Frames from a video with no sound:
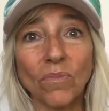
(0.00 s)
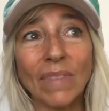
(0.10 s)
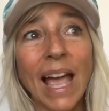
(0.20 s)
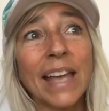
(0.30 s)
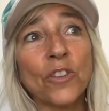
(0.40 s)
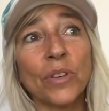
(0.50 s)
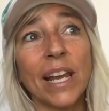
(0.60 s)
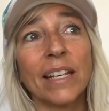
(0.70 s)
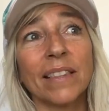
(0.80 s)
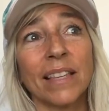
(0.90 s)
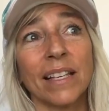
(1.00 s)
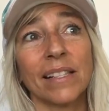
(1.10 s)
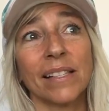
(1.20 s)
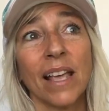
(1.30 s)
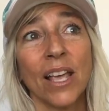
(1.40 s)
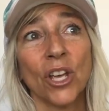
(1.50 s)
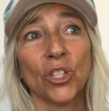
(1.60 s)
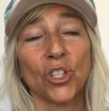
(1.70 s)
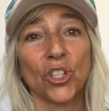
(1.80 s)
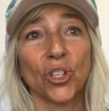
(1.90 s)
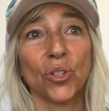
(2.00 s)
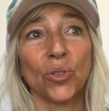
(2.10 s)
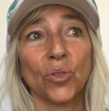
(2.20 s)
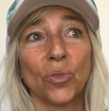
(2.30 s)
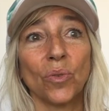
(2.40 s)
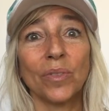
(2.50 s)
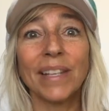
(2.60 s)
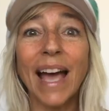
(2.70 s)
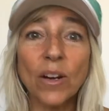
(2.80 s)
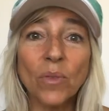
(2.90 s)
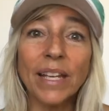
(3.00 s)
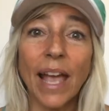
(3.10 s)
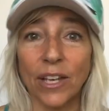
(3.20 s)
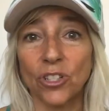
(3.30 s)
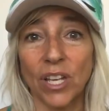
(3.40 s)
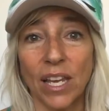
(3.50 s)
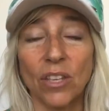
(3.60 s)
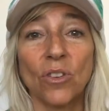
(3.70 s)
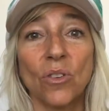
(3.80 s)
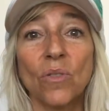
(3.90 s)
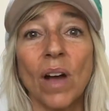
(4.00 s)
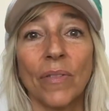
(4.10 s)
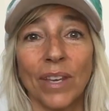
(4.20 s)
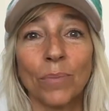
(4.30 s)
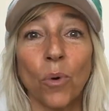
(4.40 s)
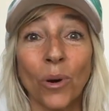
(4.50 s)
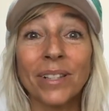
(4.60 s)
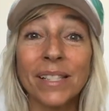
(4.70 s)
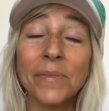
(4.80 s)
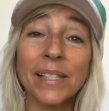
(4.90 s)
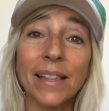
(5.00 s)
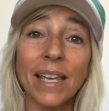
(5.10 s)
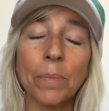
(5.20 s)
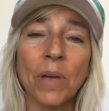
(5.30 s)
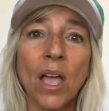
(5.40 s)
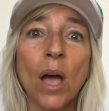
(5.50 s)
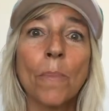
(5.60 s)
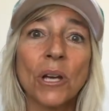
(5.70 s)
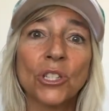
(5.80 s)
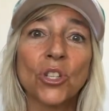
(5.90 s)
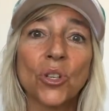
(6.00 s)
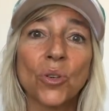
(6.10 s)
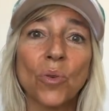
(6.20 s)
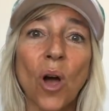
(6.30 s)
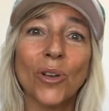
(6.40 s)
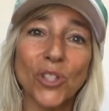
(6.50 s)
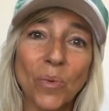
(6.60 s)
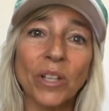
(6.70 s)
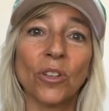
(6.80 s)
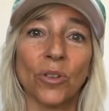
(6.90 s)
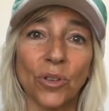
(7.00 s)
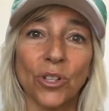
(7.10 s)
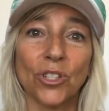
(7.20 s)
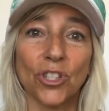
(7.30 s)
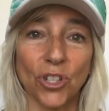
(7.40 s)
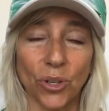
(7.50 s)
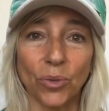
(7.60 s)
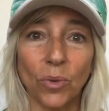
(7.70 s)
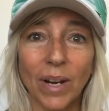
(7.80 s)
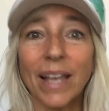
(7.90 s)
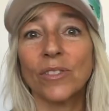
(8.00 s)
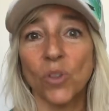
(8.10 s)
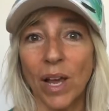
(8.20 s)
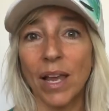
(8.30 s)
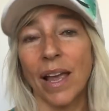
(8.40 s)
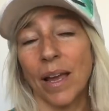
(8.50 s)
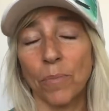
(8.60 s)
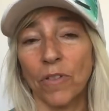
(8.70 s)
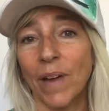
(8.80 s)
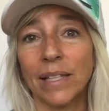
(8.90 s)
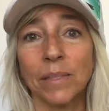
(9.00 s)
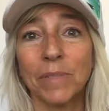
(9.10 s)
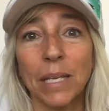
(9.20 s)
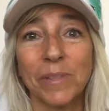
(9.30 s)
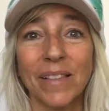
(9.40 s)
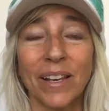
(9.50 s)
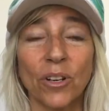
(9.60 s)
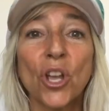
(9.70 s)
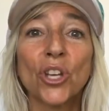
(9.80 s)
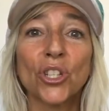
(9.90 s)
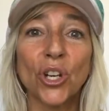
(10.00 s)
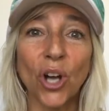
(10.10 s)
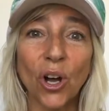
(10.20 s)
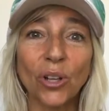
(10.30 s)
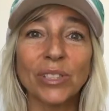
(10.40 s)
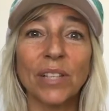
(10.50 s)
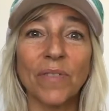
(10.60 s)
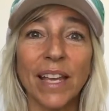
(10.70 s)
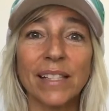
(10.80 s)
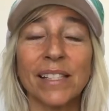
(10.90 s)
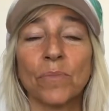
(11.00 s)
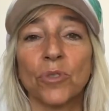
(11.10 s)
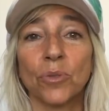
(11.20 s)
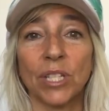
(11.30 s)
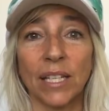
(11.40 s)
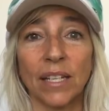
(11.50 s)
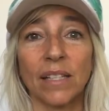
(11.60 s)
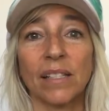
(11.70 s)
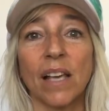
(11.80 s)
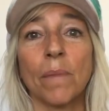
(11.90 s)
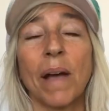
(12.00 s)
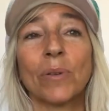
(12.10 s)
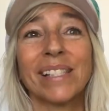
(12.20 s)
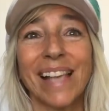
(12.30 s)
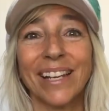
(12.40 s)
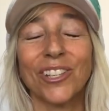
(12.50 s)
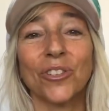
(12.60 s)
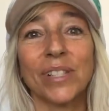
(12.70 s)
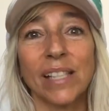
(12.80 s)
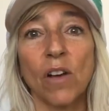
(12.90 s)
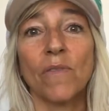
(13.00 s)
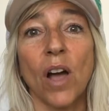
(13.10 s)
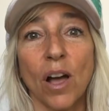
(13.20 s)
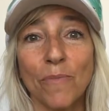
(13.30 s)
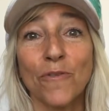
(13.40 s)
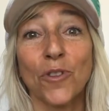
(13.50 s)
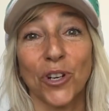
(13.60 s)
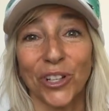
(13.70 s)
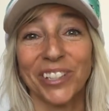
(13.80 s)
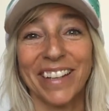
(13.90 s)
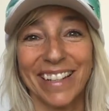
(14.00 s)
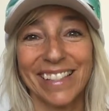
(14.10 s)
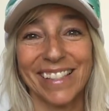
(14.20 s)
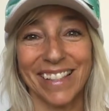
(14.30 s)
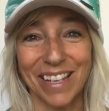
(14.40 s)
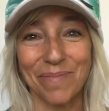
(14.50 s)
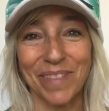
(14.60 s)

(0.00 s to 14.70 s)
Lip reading: I created this to not only educate you on the importance of sleep, but to also encourage you, so I provide some tips in there, to cultivate some routines about setting yourself up for a good night's sleep.